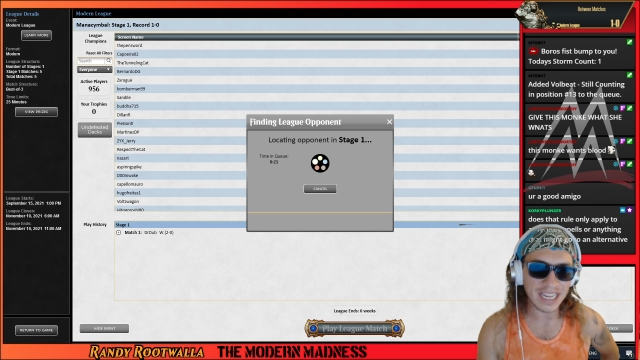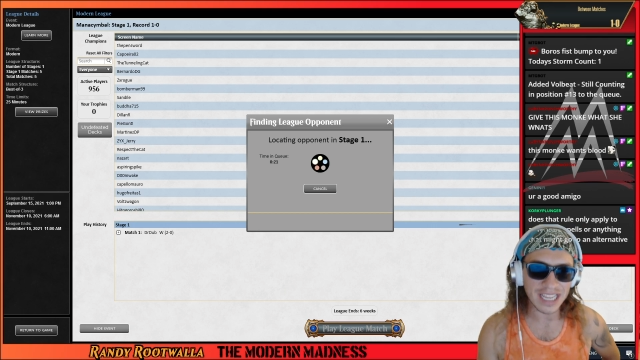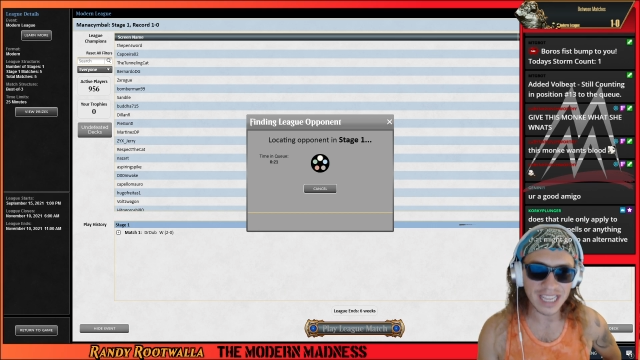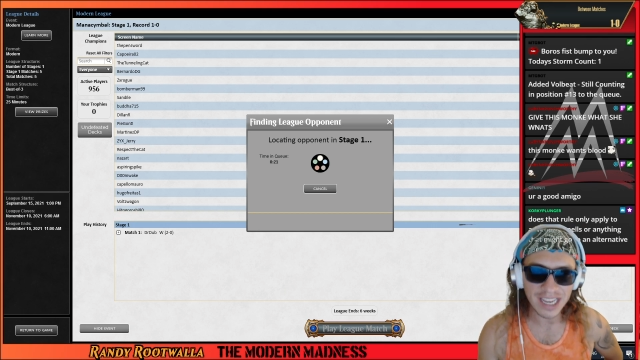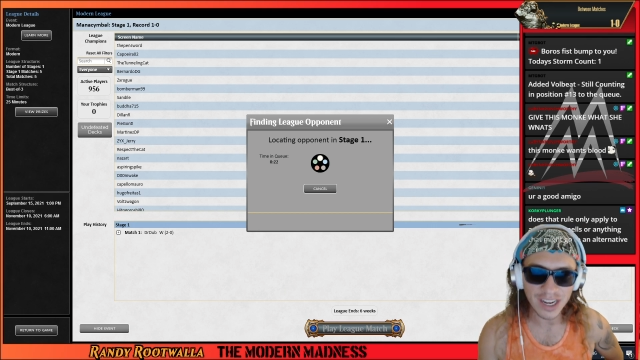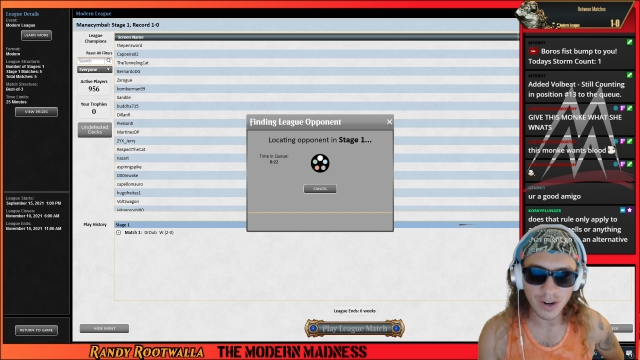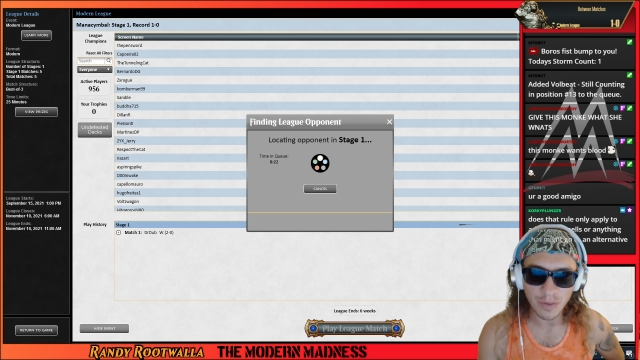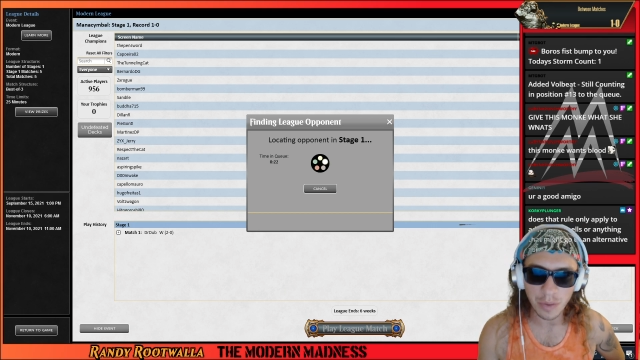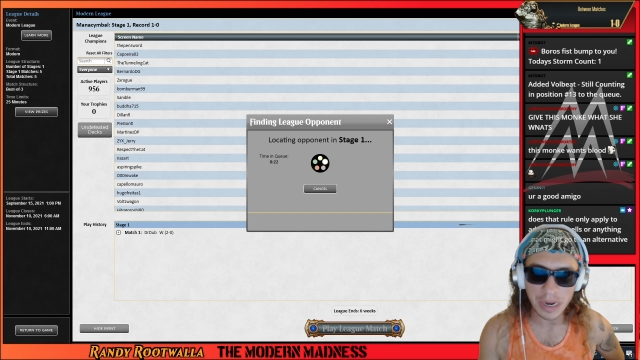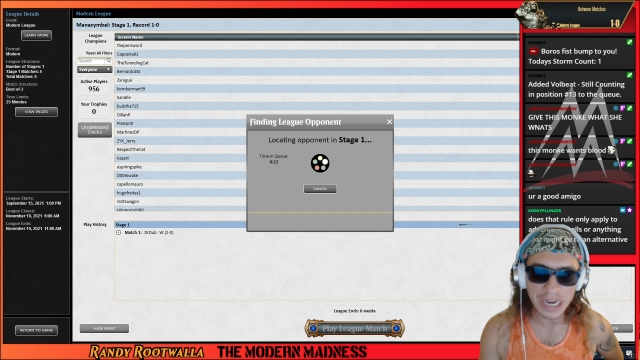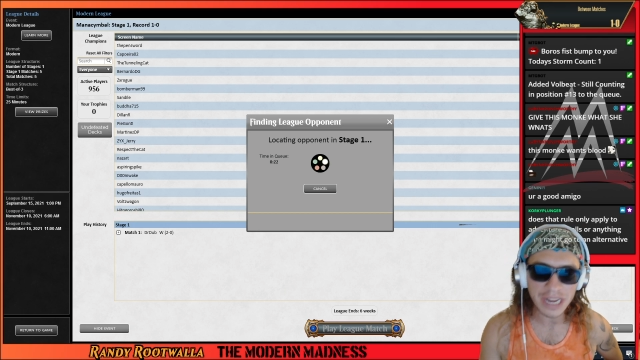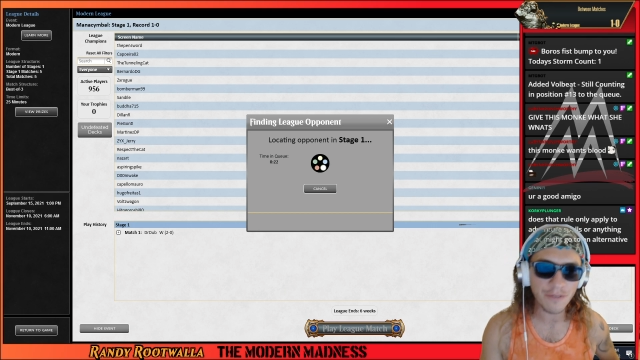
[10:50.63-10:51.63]
Yeah,
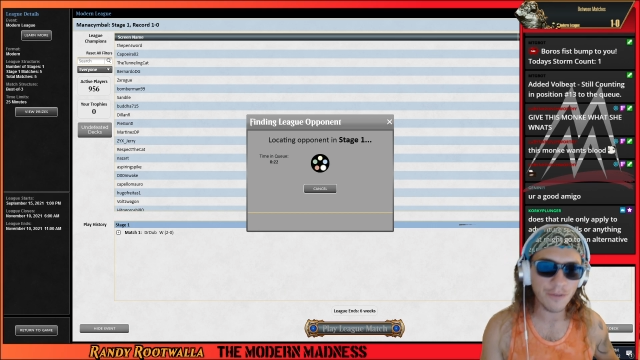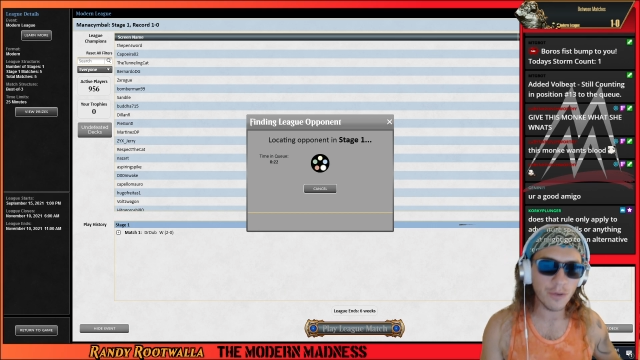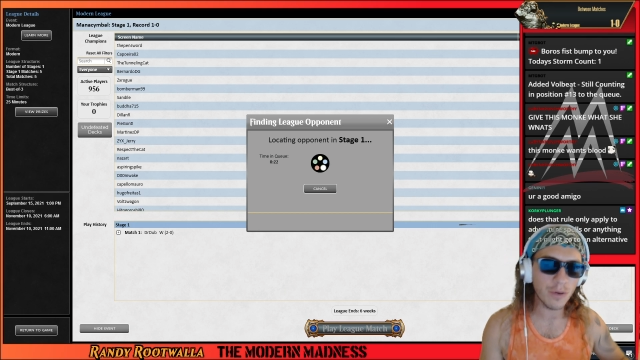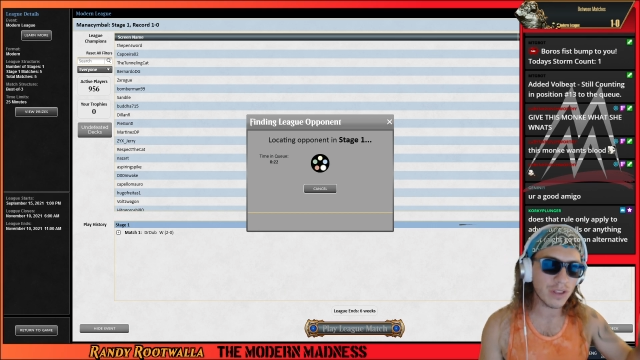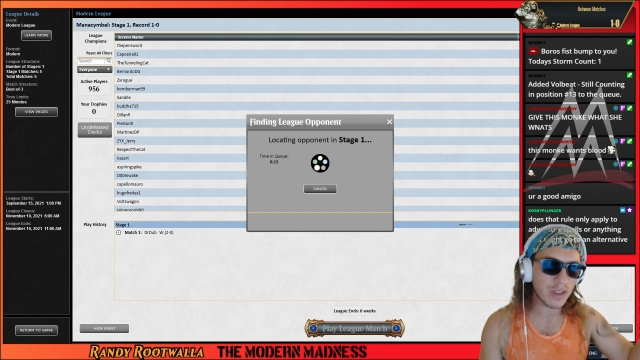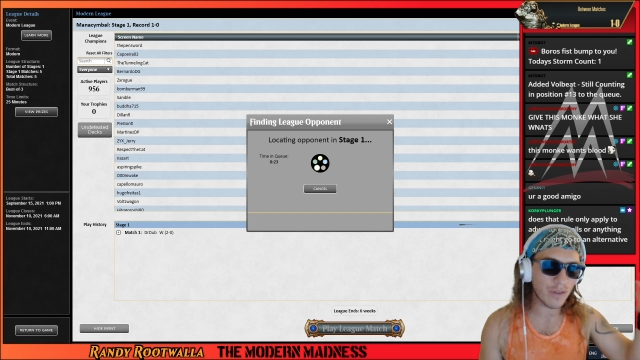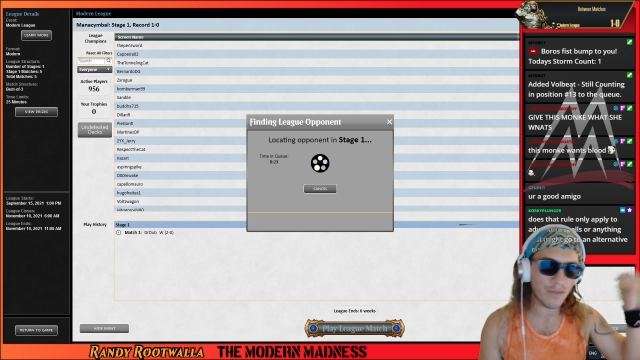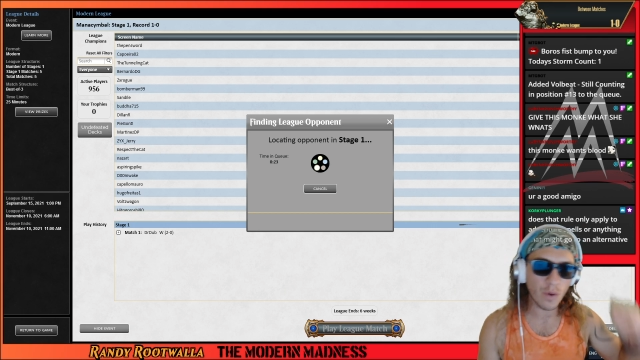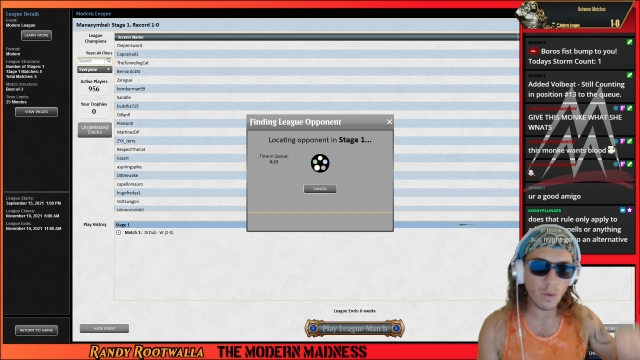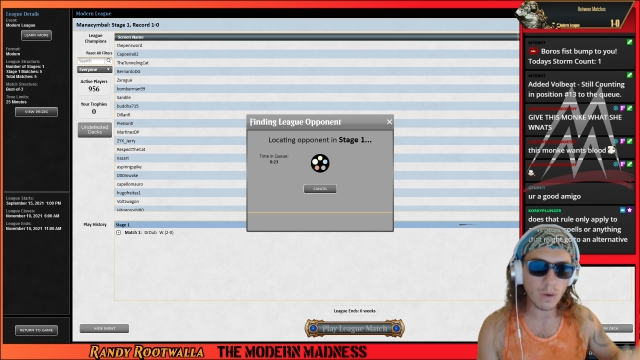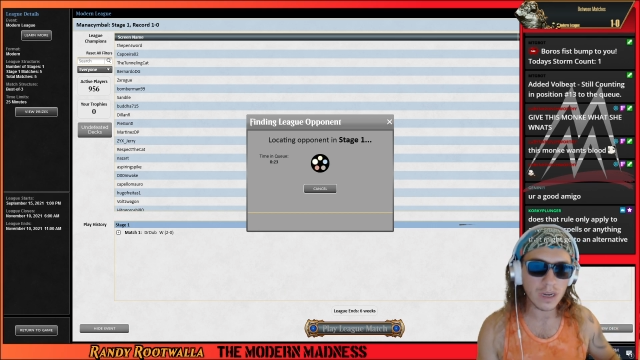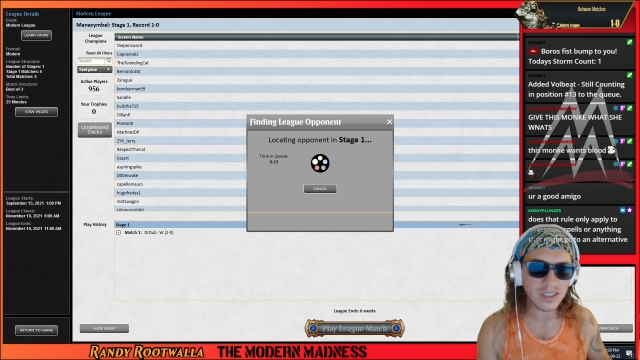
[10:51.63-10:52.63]
ready for it to
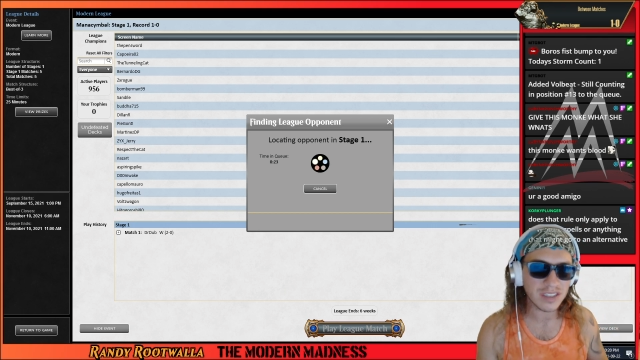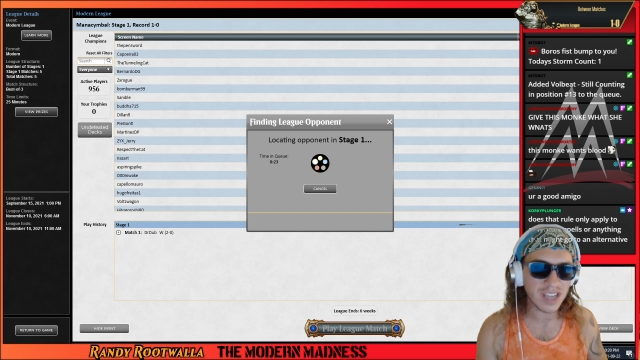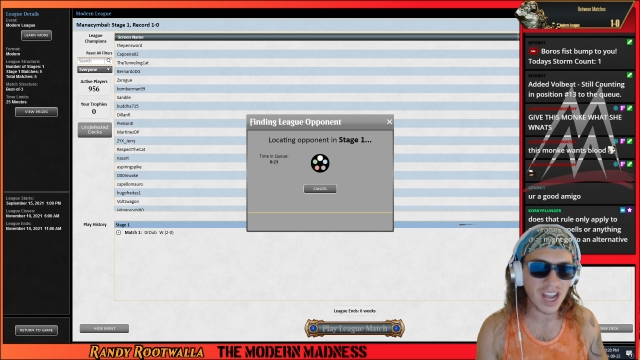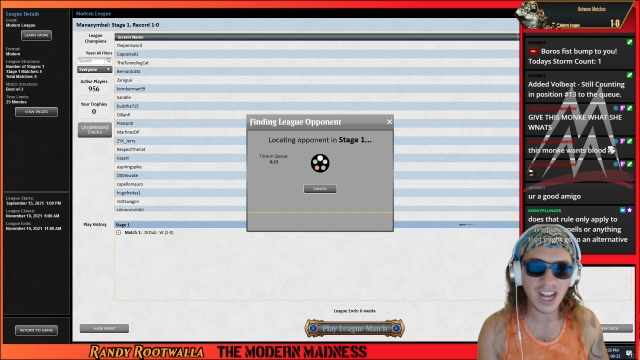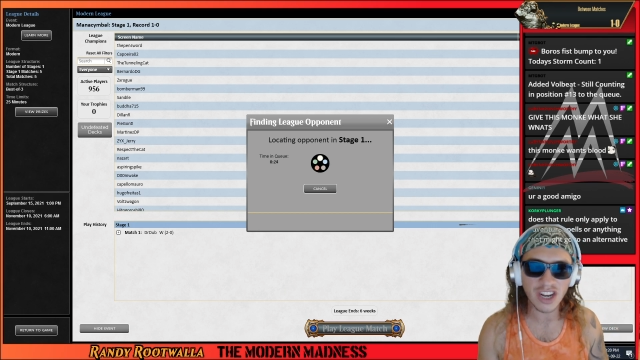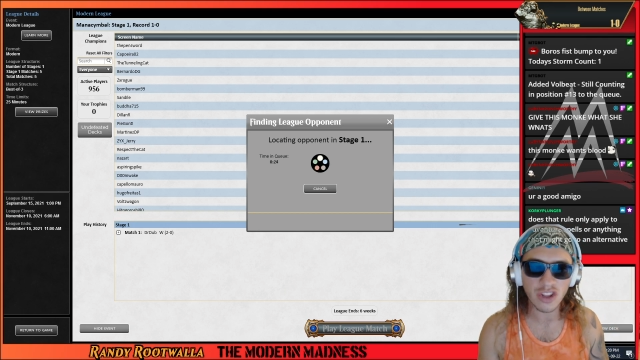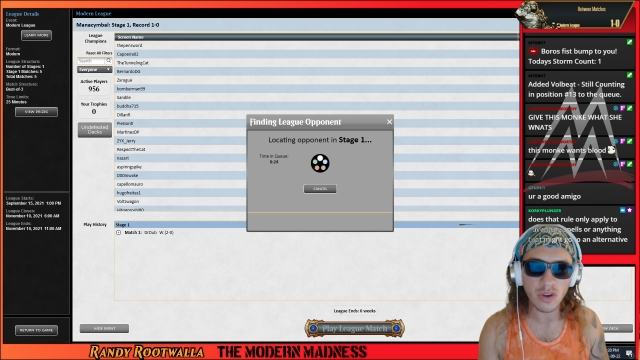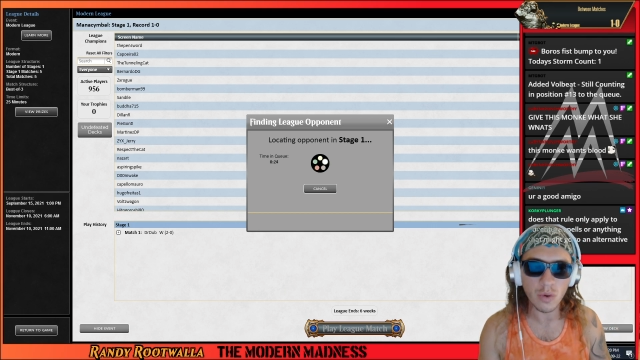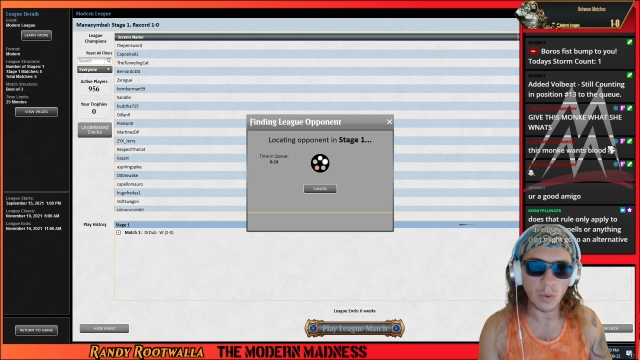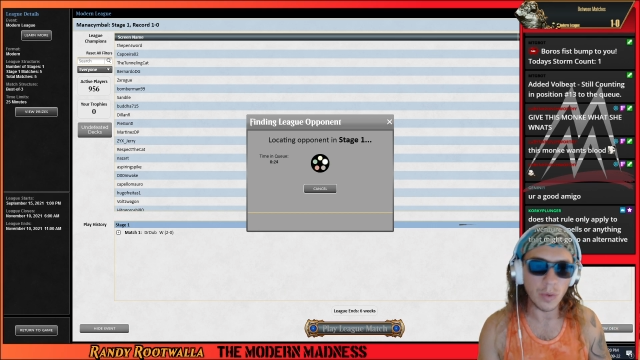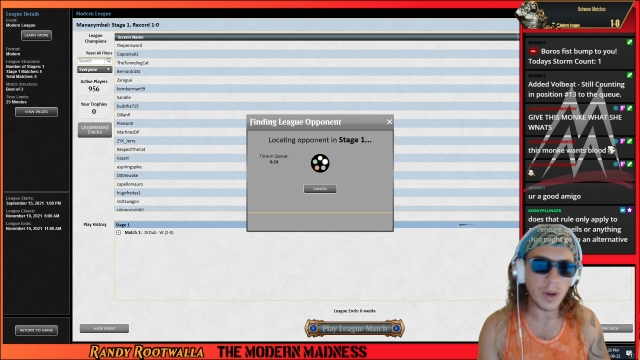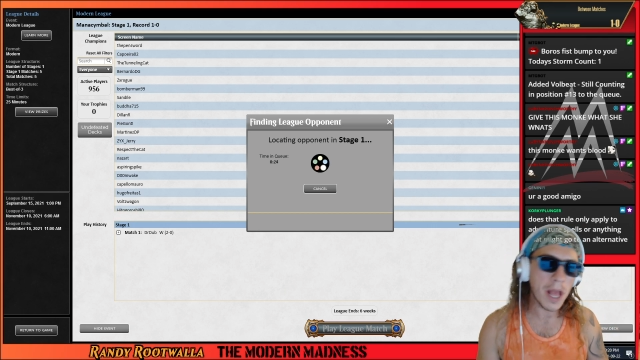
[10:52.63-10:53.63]
focus on you